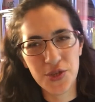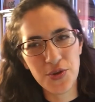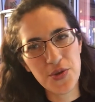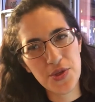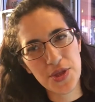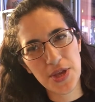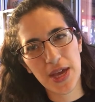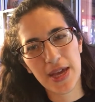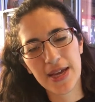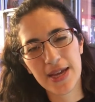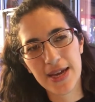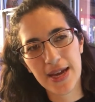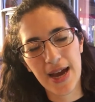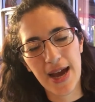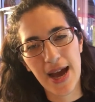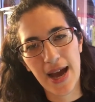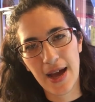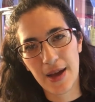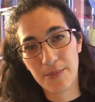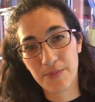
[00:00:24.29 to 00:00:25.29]
You think
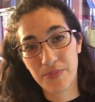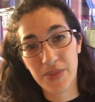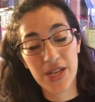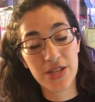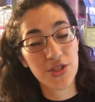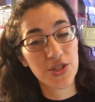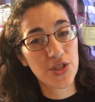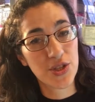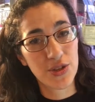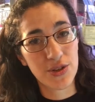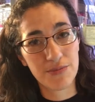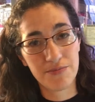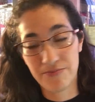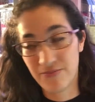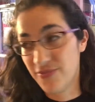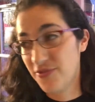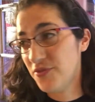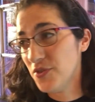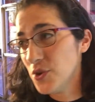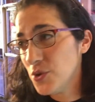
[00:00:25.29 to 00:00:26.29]
um, it's the
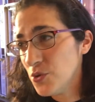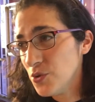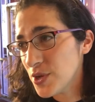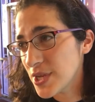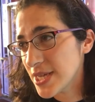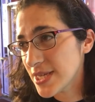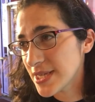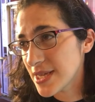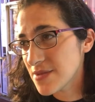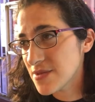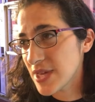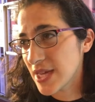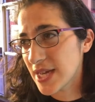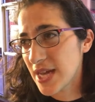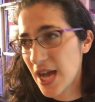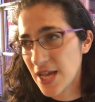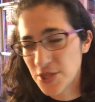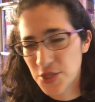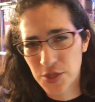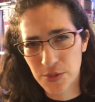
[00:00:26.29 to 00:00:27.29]
food, is it the
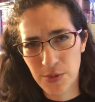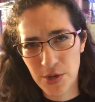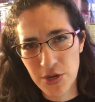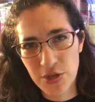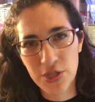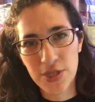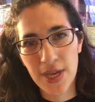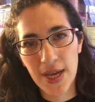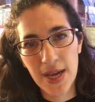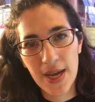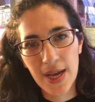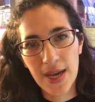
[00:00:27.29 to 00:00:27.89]
customers?